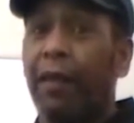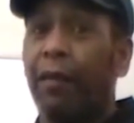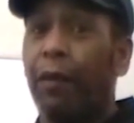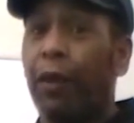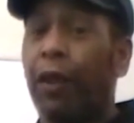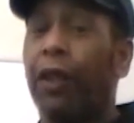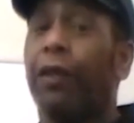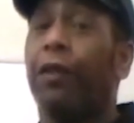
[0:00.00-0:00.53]

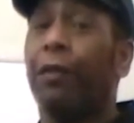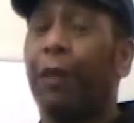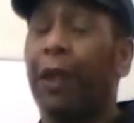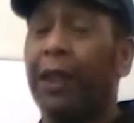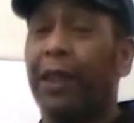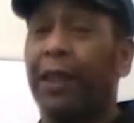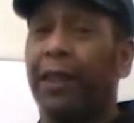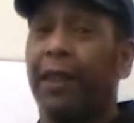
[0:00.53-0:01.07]
when I do
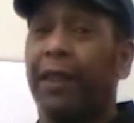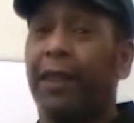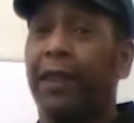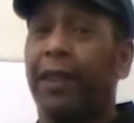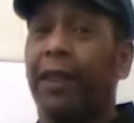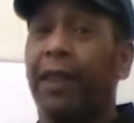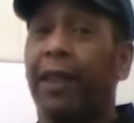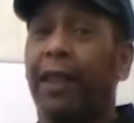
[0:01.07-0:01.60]
my
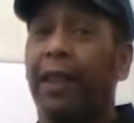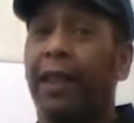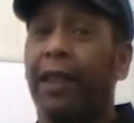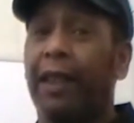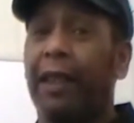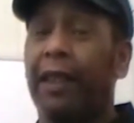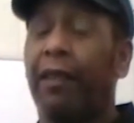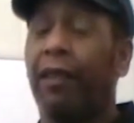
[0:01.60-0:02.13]
digits
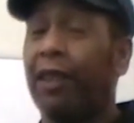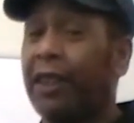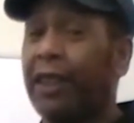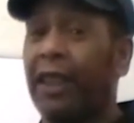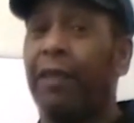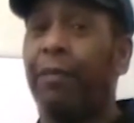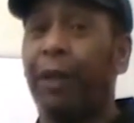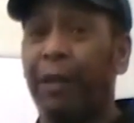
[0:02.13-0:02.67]
and I
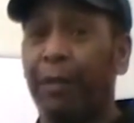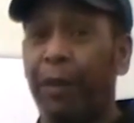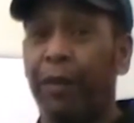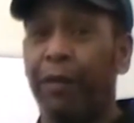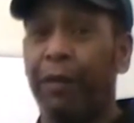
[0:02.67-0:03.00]
celebrate my